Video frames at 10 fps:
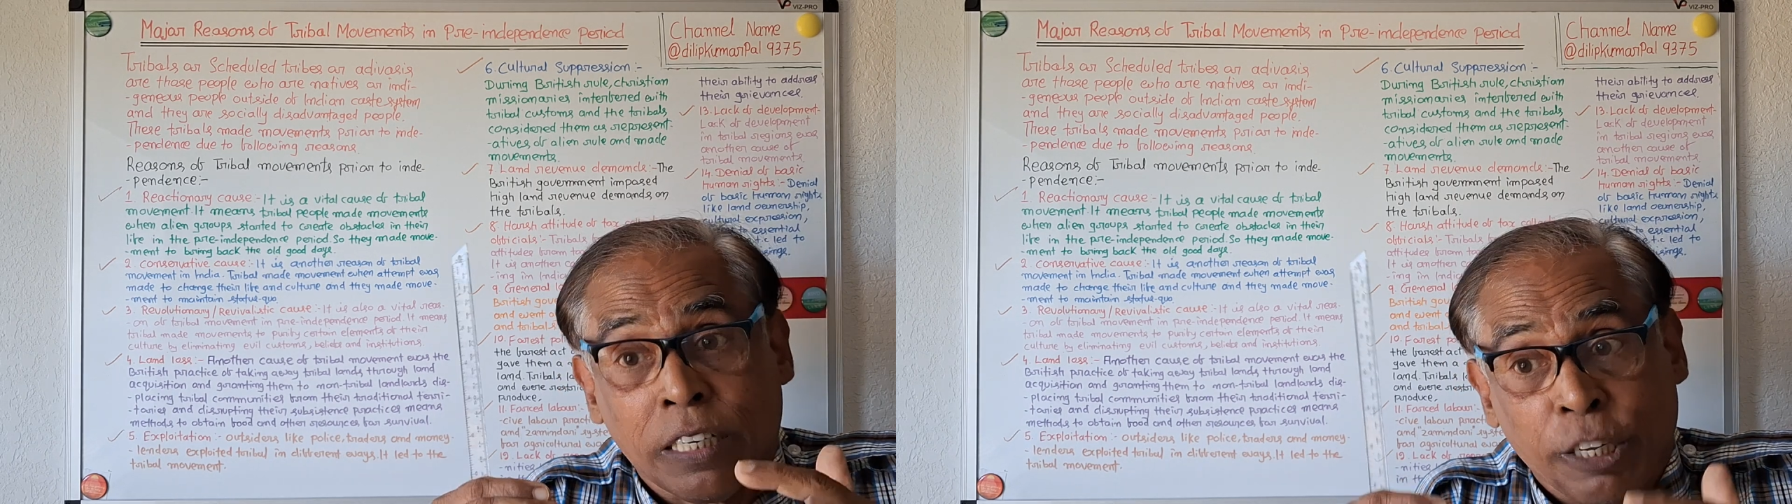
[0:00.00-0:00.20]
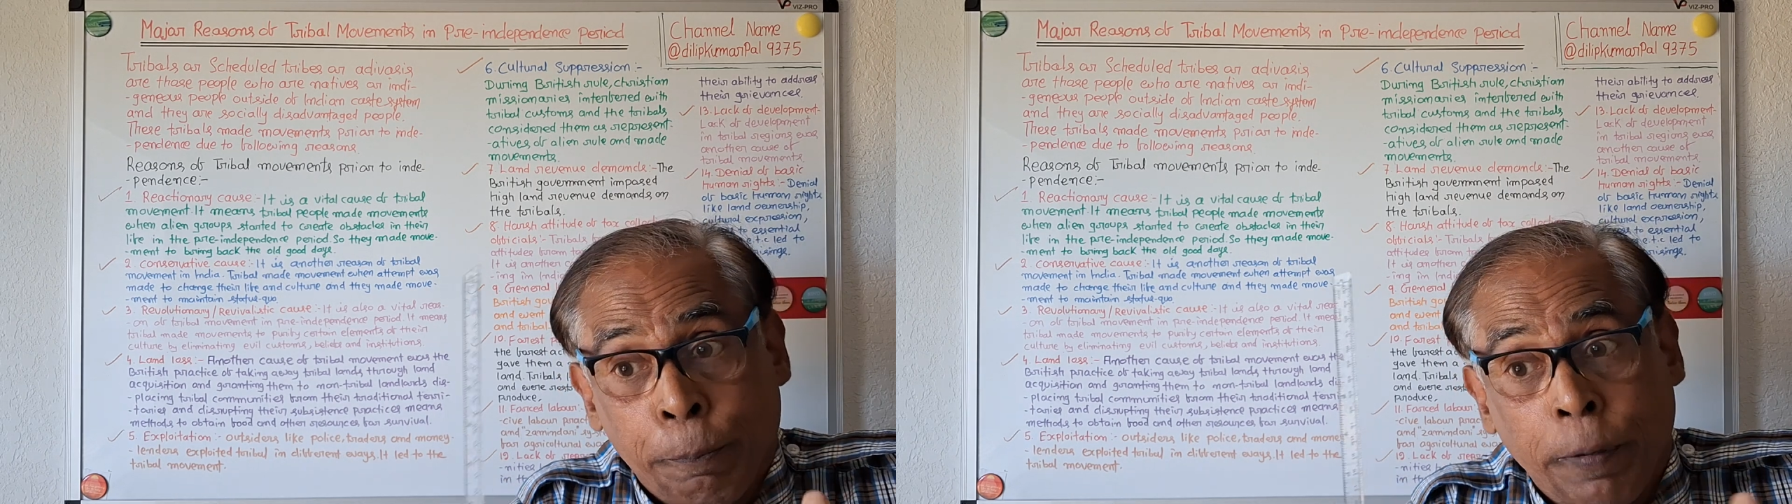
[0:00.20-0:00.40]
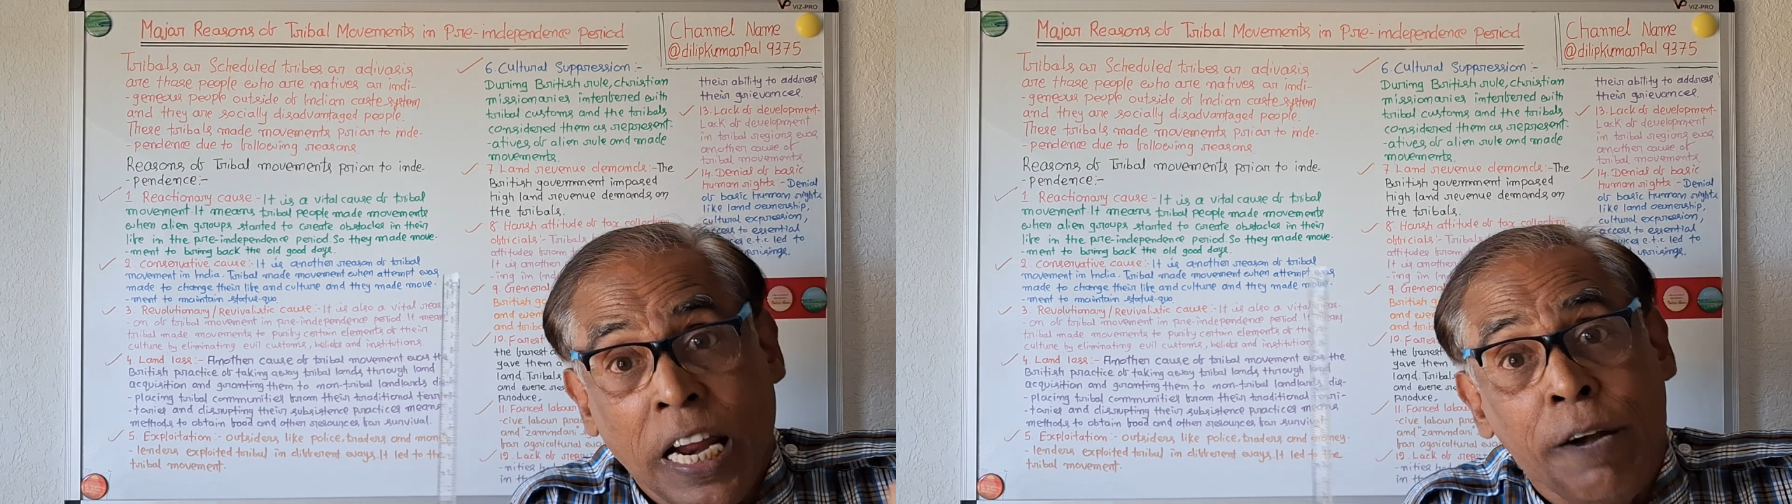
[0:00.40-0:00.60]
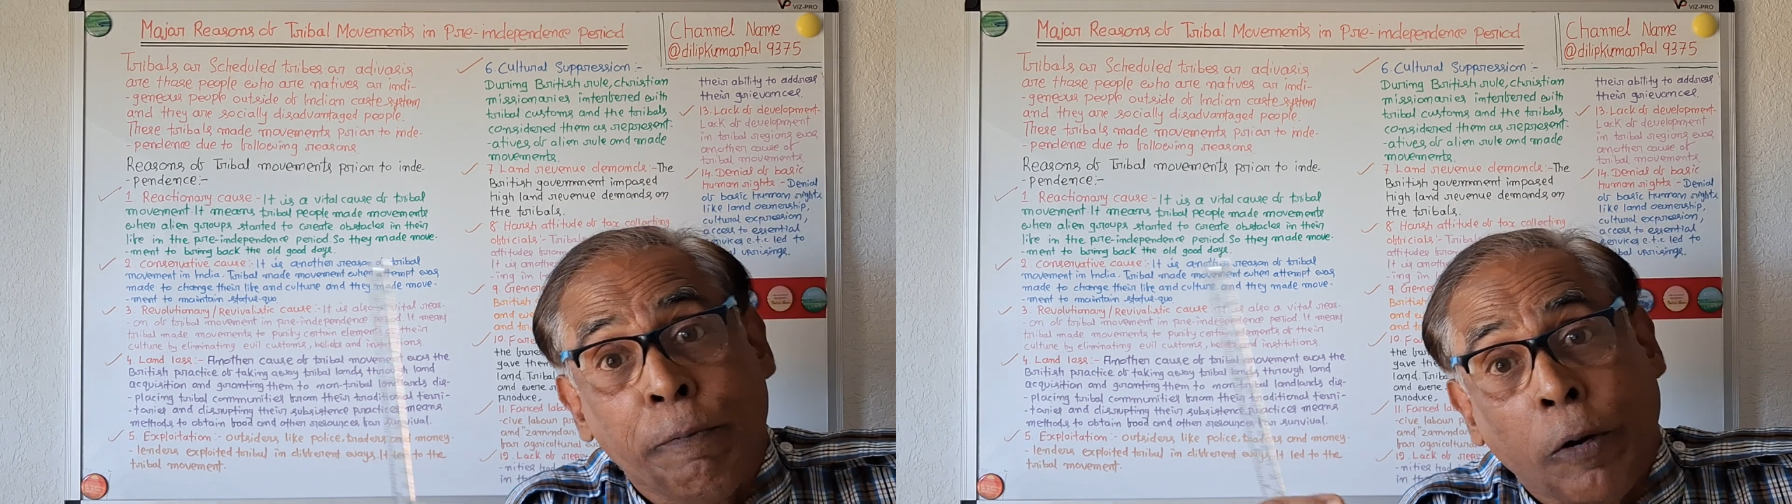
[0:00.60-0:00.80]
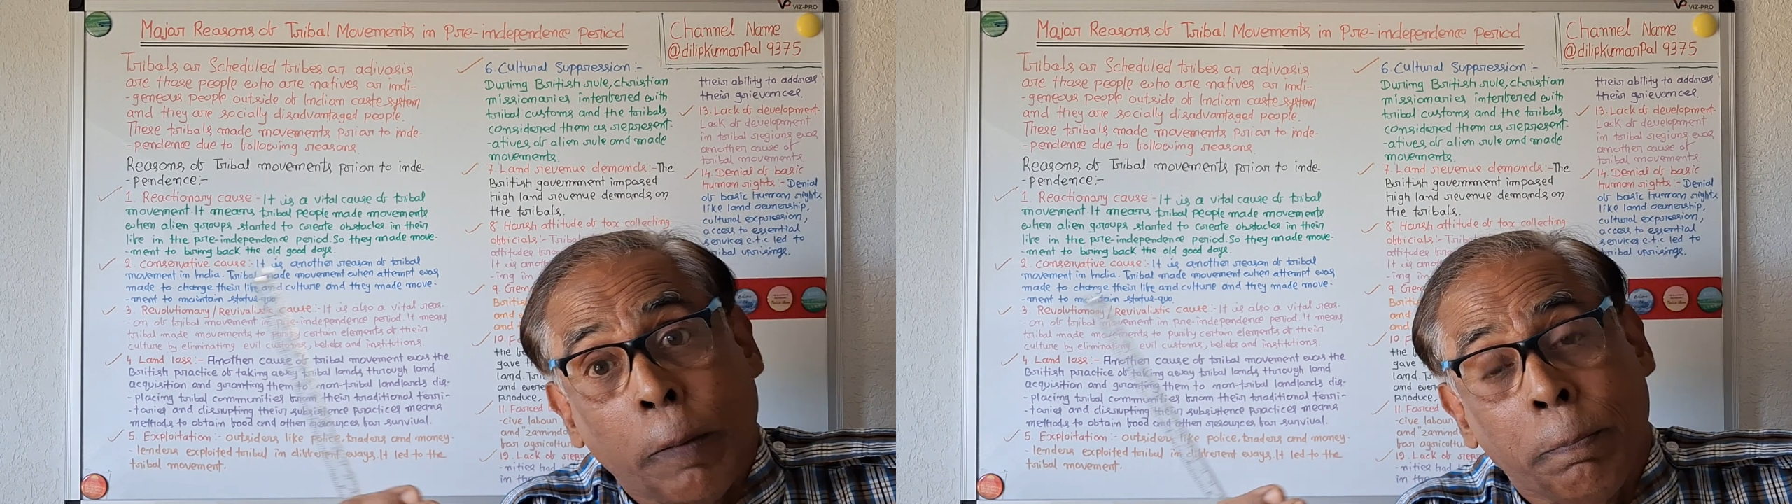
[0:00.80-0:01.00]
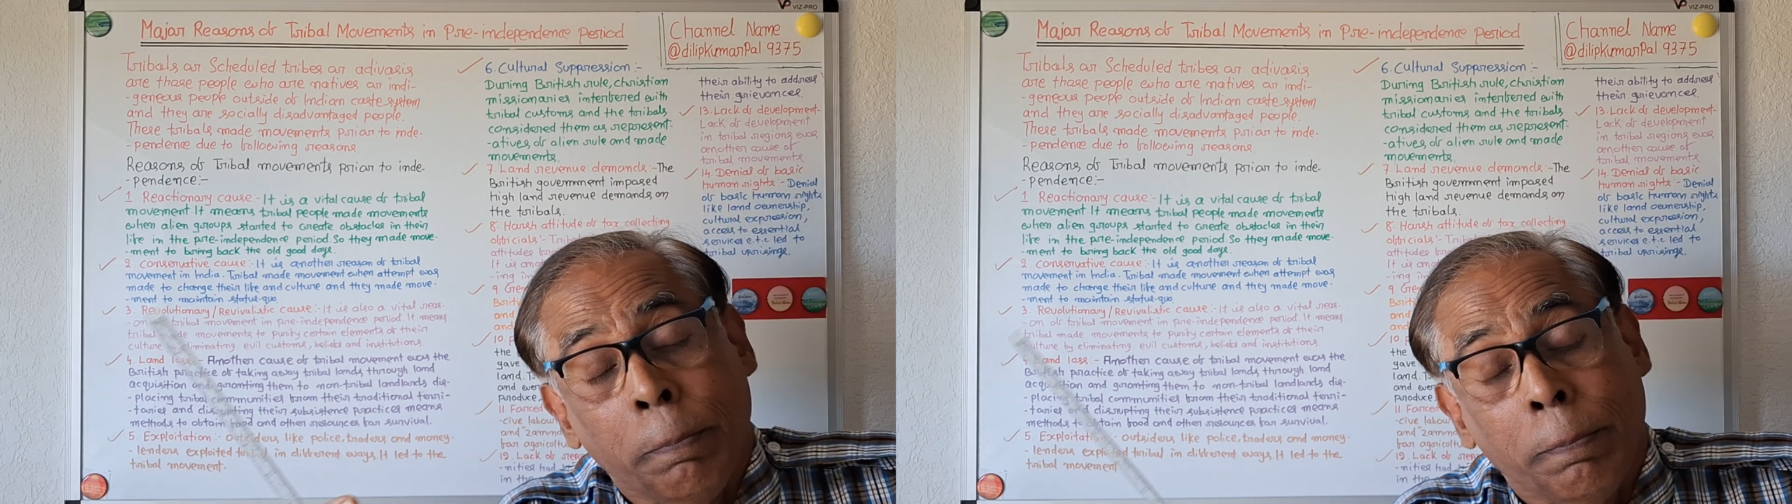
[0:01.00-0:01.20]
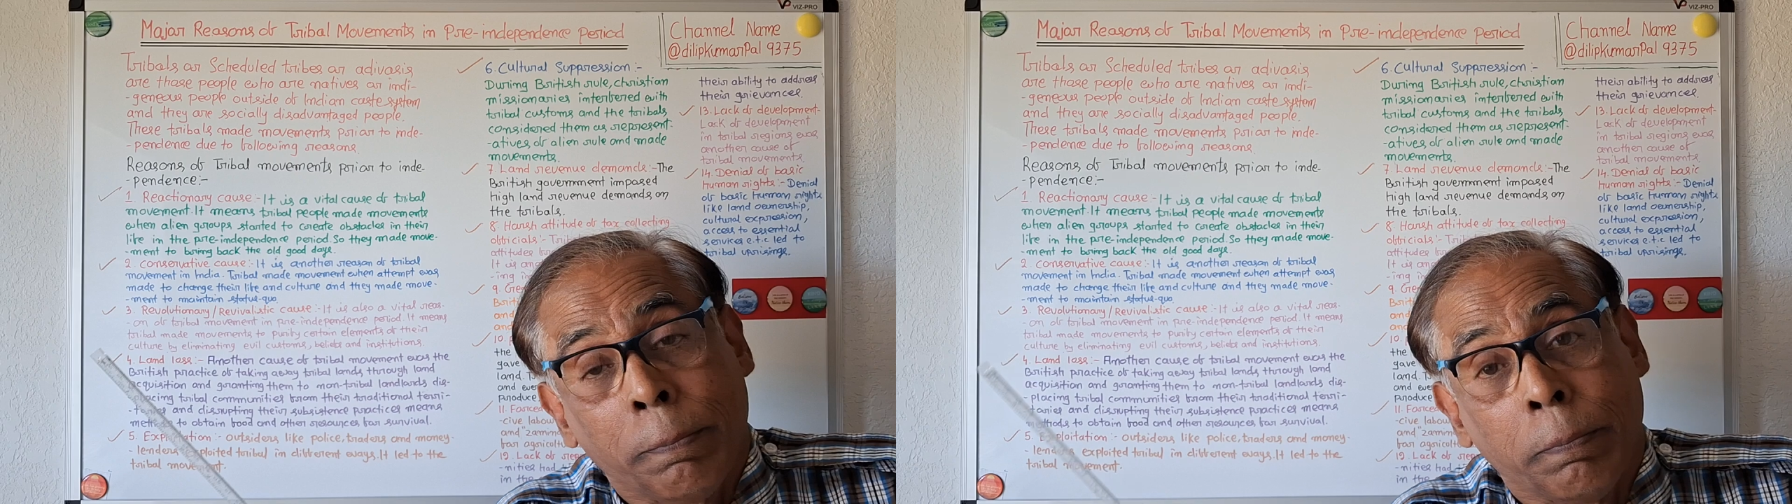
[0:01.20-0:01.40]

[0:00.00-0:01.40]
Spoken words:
deprived from